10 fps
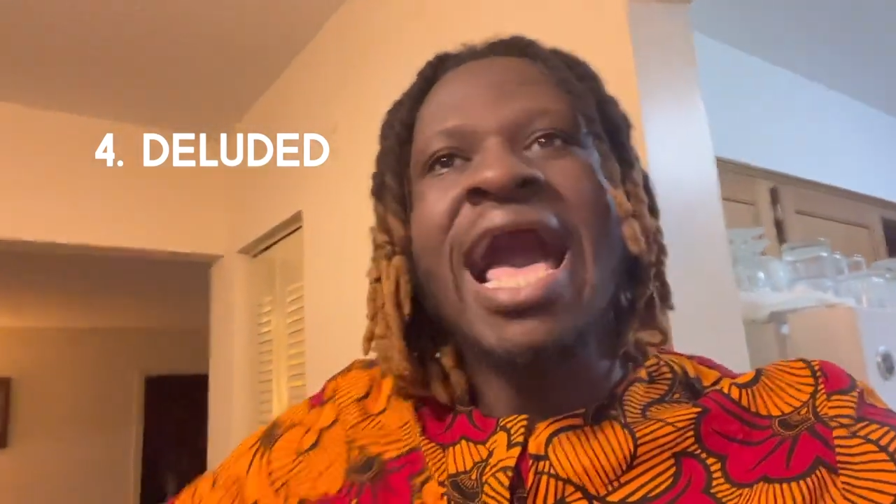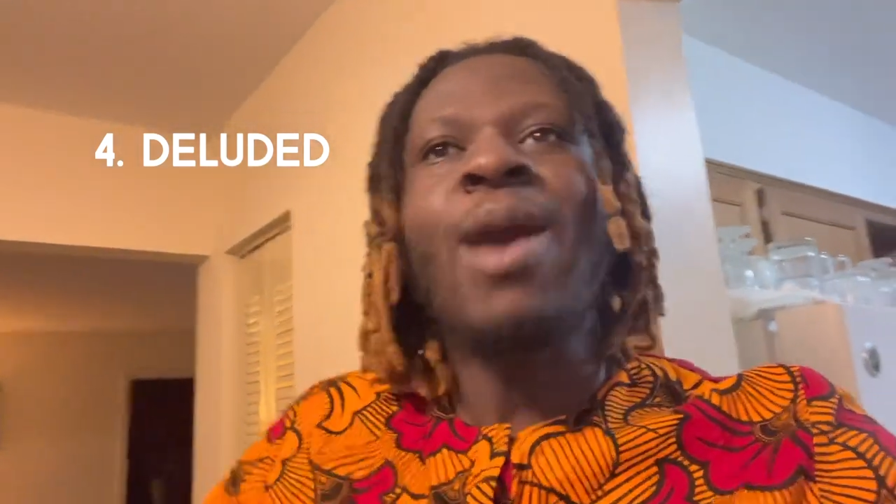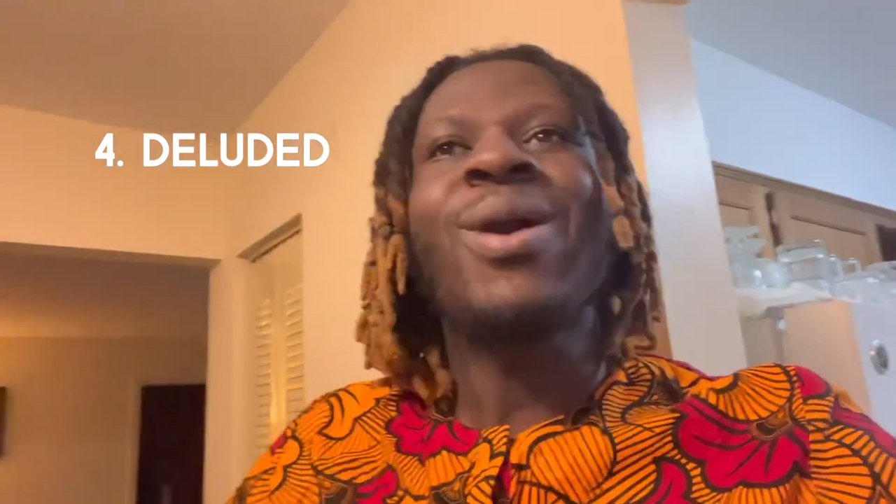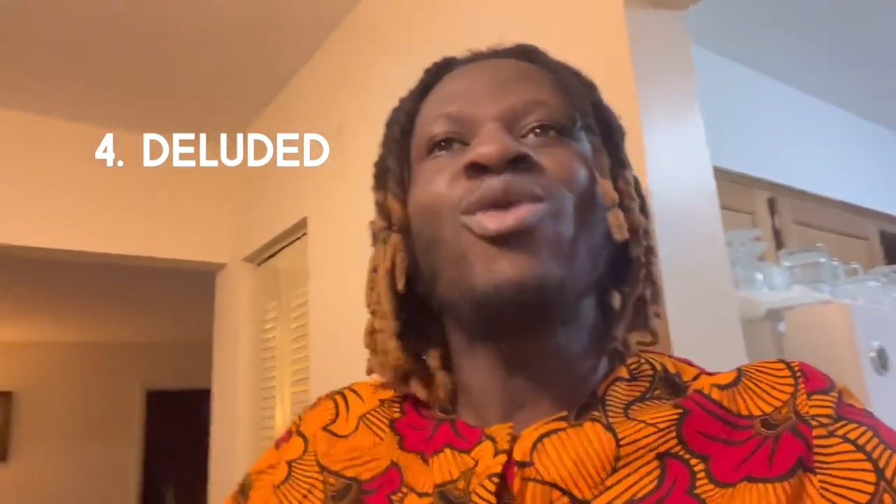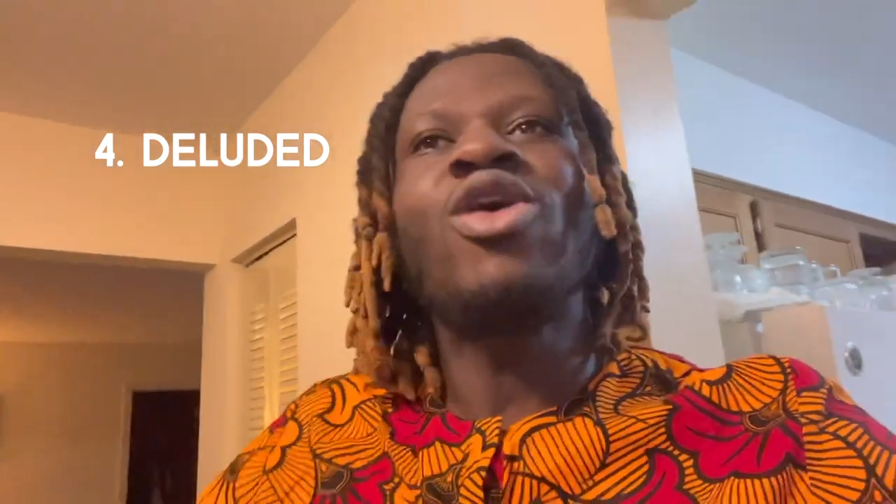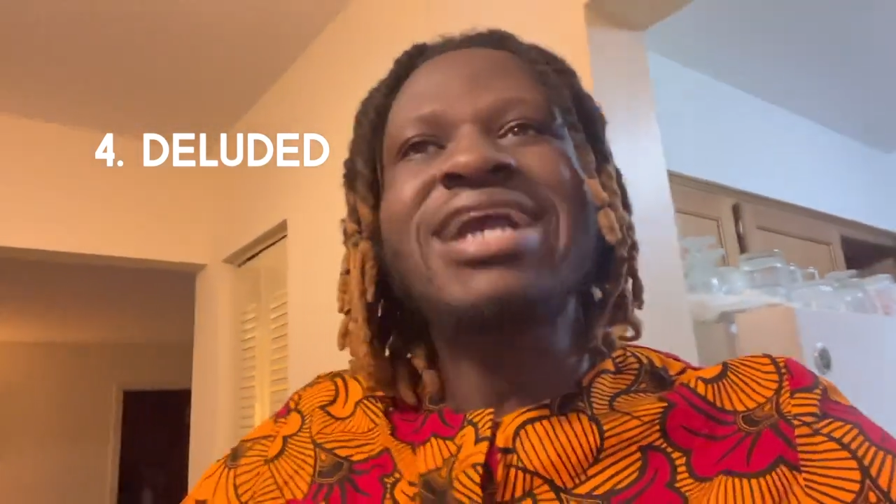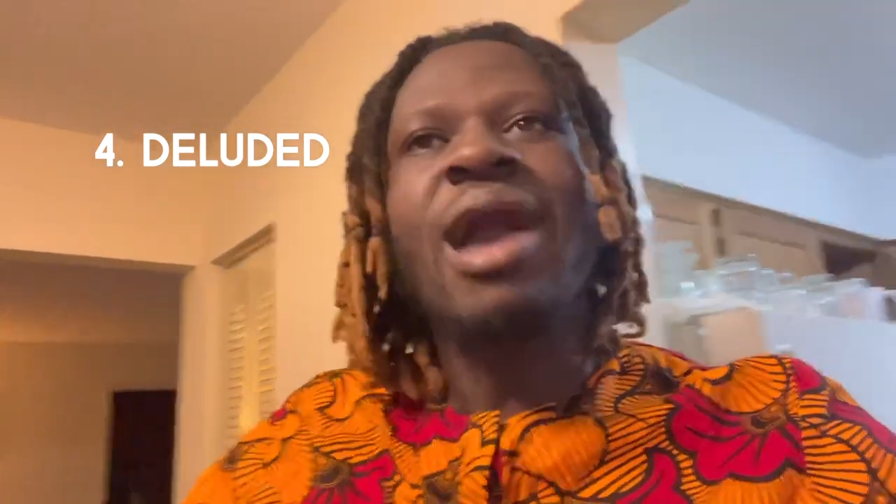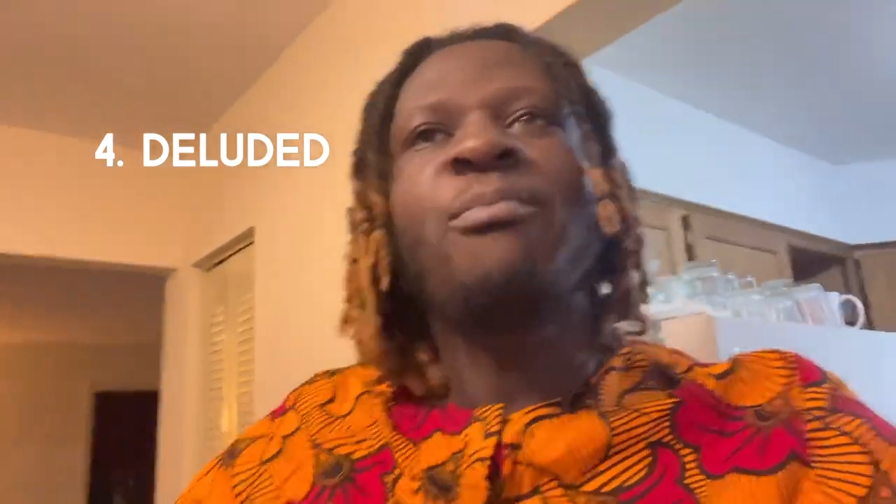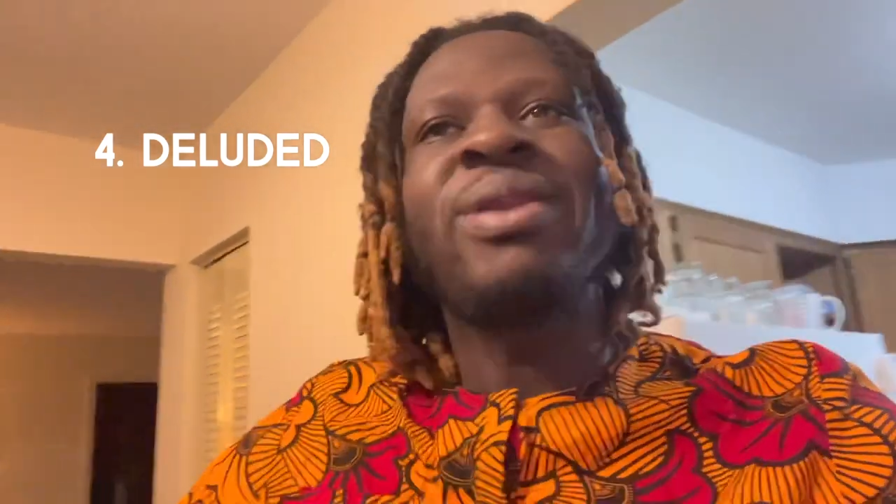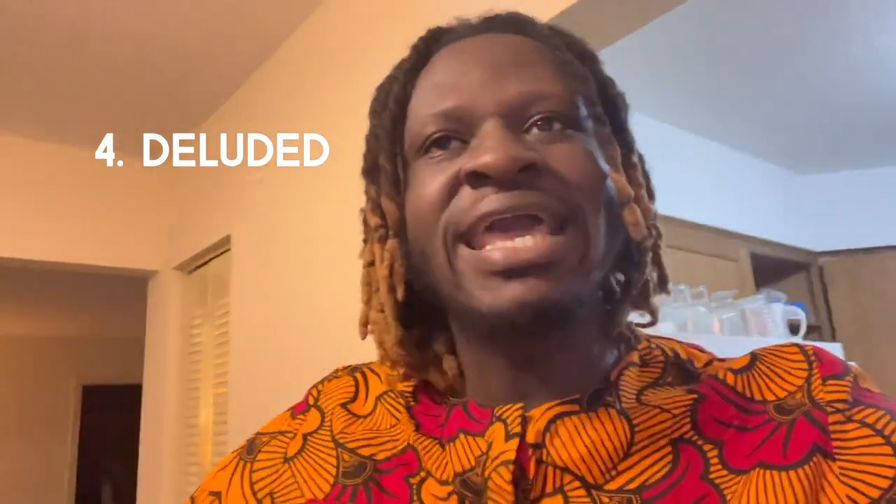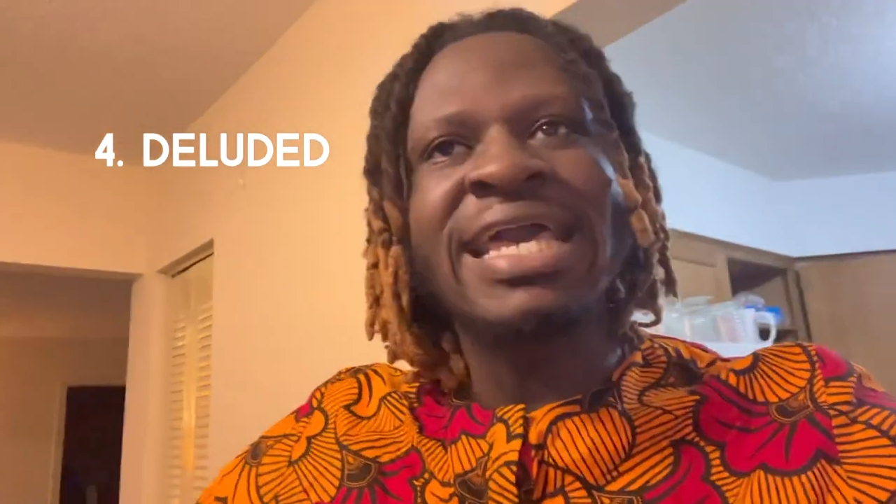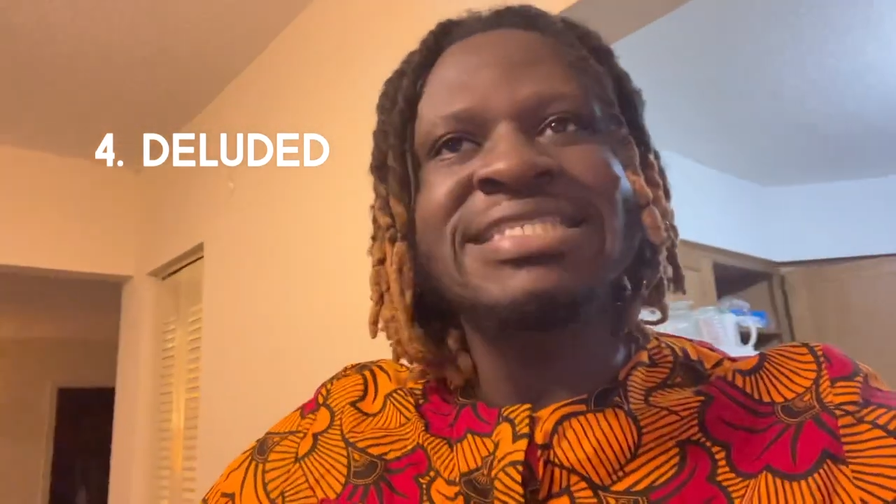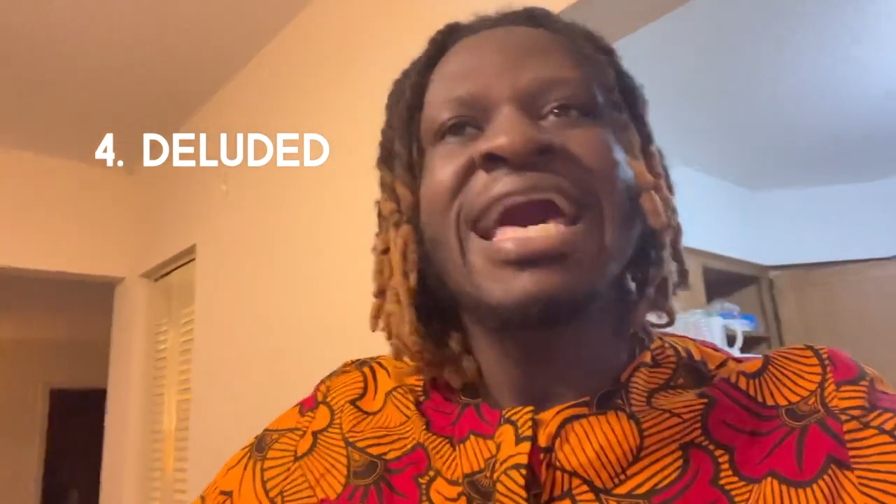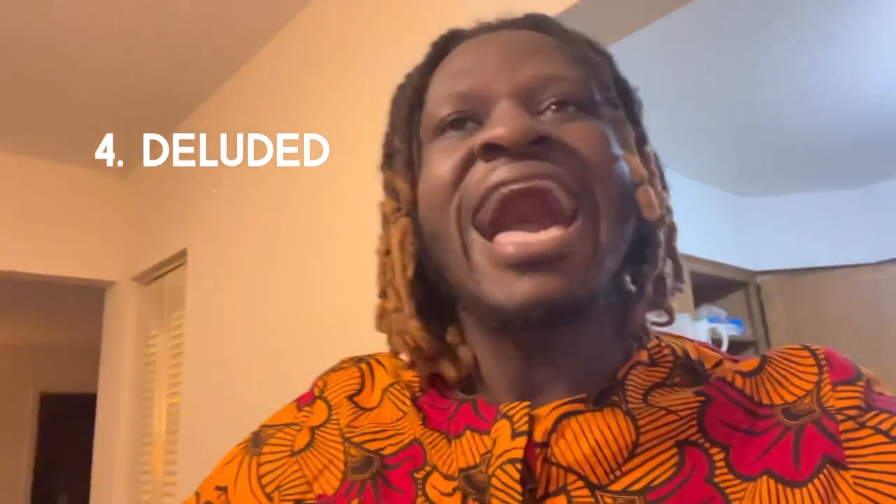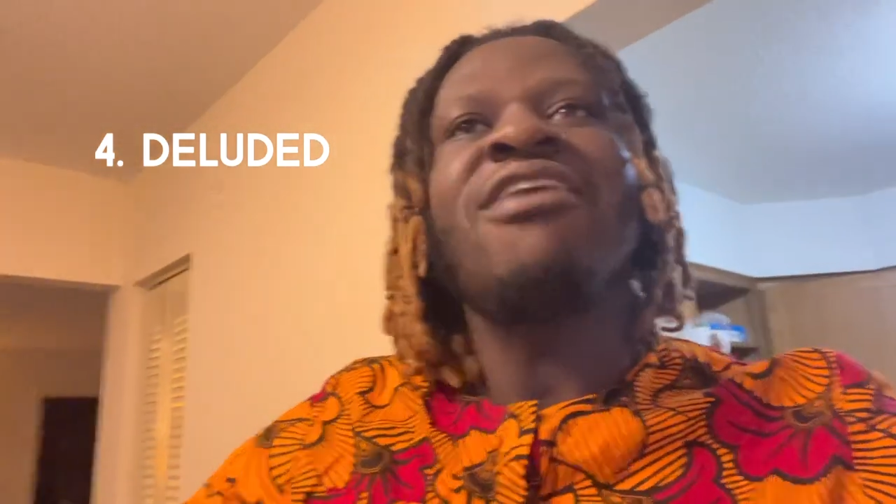Our local
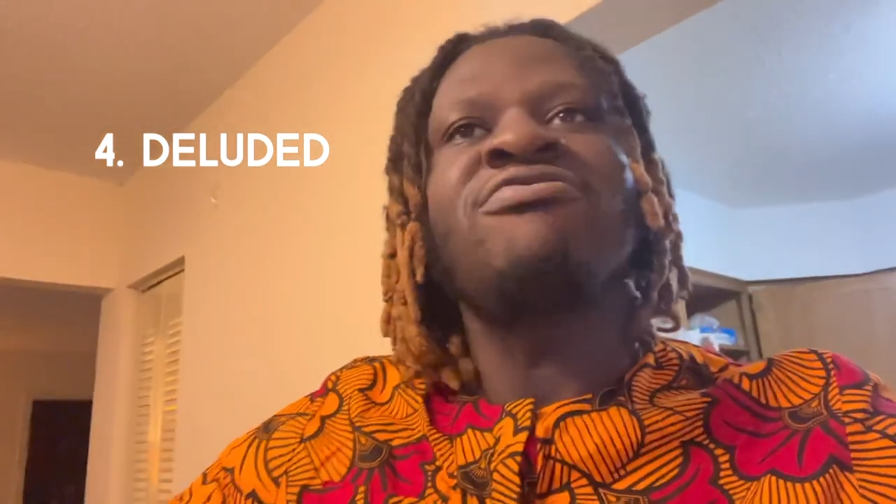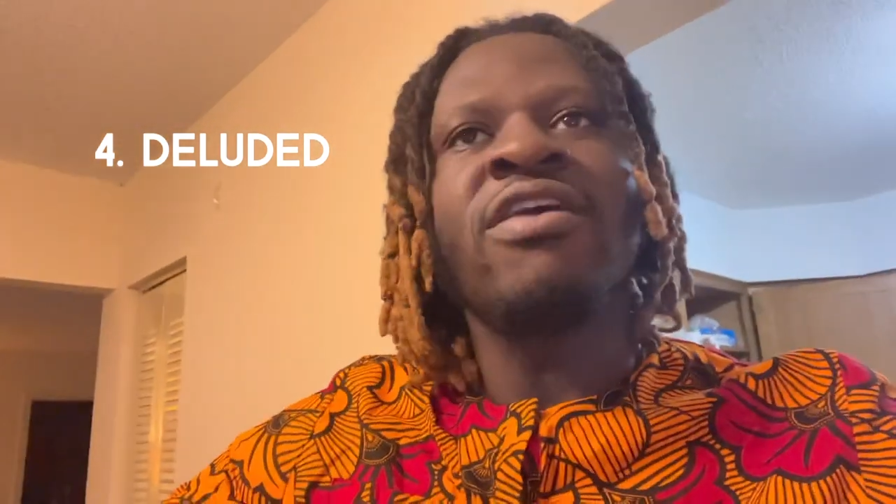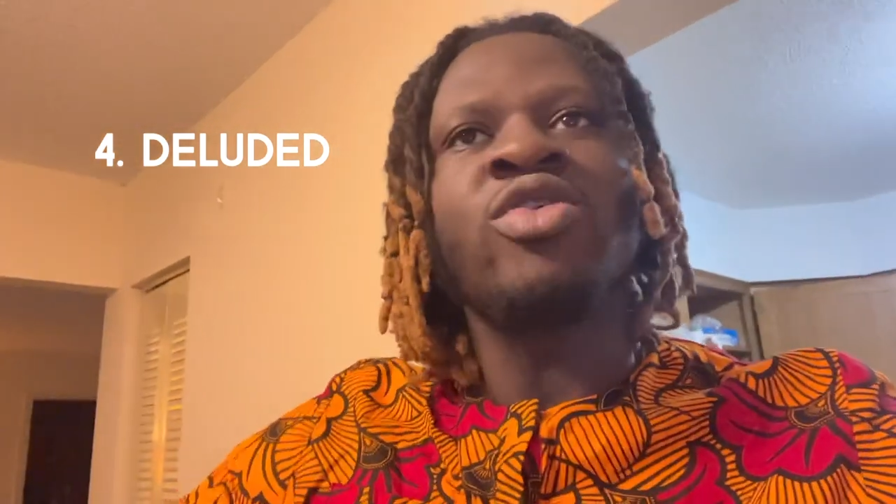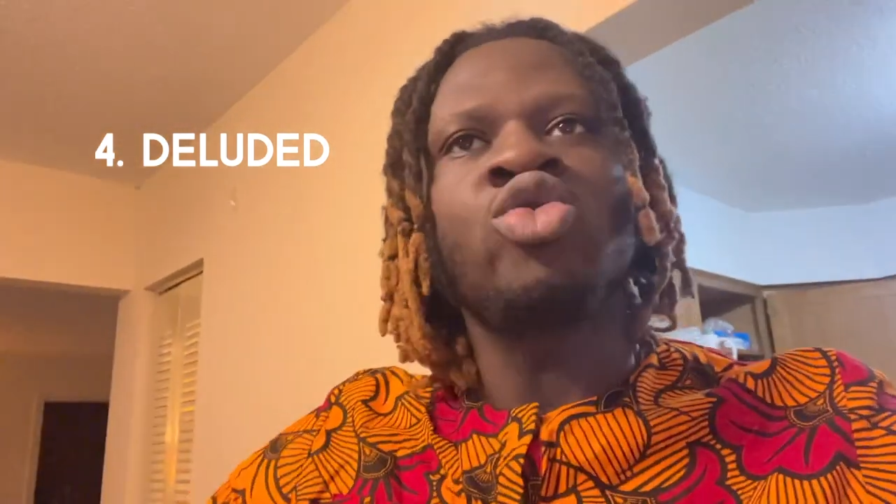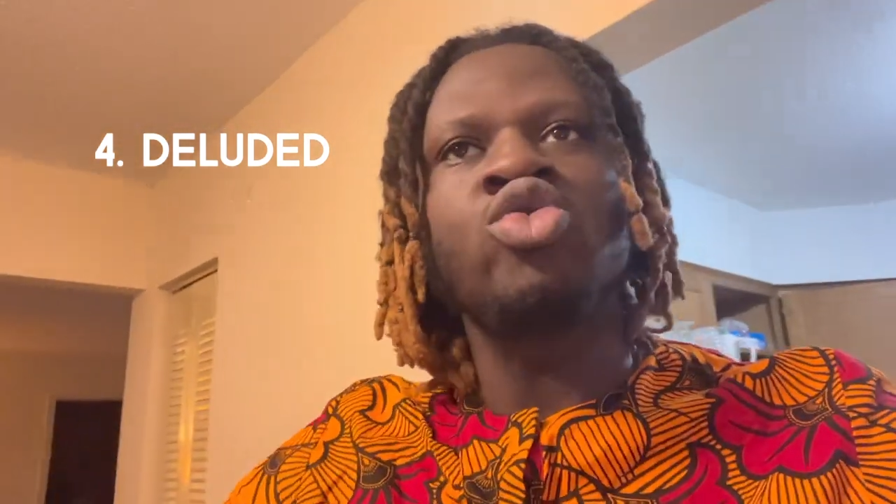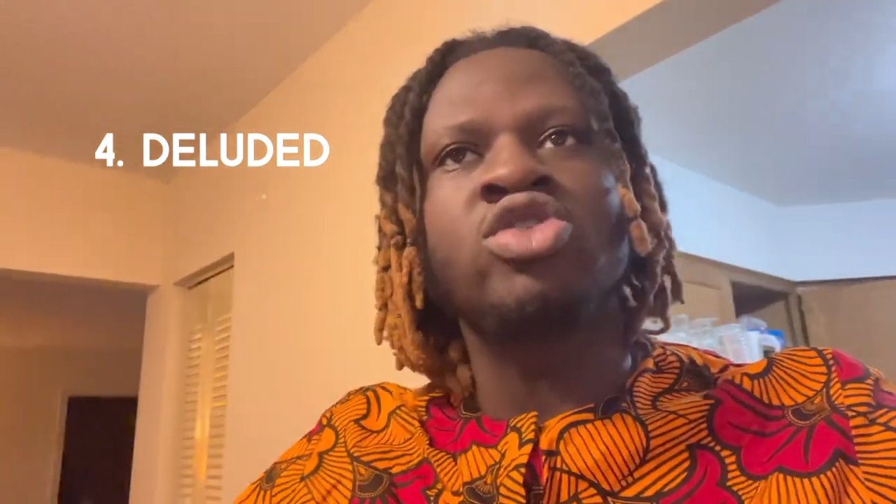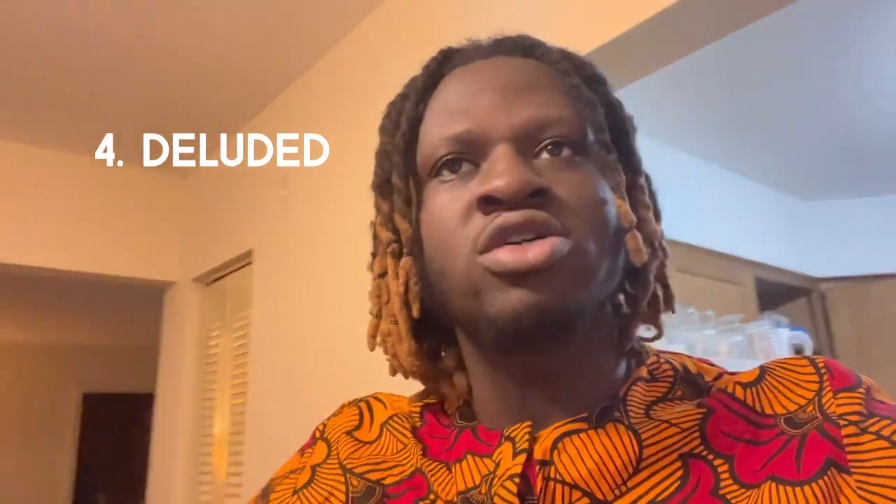players are very good.